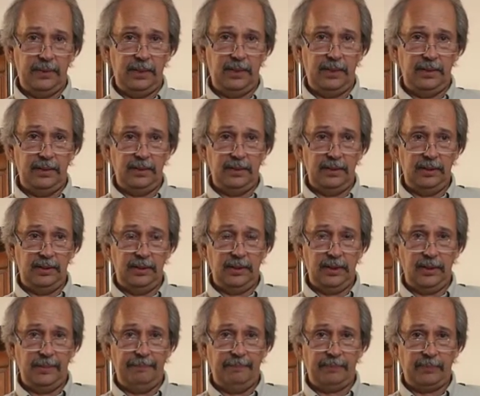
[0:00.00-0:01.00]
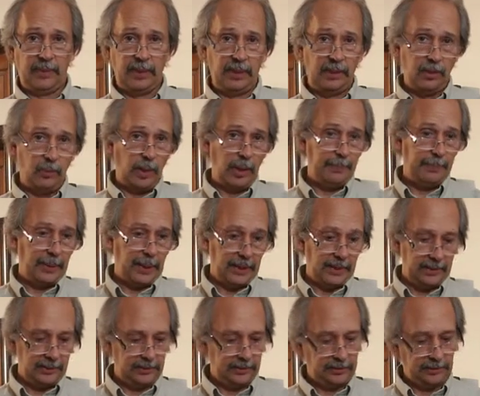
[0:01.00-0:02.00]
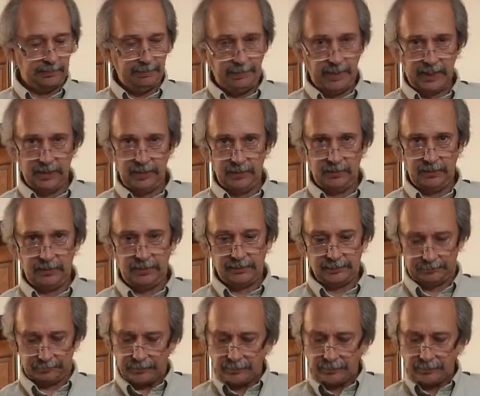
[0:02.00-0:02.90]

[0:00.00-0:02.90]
in your white balance menus.